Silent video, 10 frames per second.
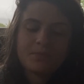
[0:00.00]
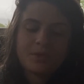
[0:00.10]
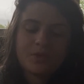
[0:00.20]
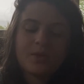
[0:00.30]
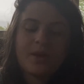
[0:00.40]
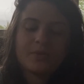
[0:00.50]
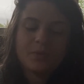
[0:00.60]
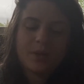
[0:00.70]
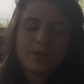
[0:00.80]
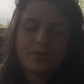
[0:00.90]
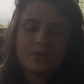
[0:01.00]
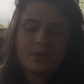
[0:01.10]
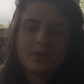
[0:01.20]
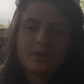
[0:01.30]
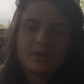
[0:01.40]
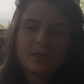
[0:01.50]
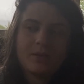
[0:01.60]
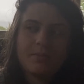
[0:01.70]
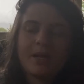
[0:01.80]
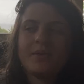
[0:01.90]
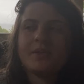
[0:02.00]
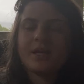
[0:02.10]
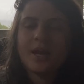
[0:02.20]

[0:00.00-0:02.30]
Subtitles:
So that was wonderful. But I was like,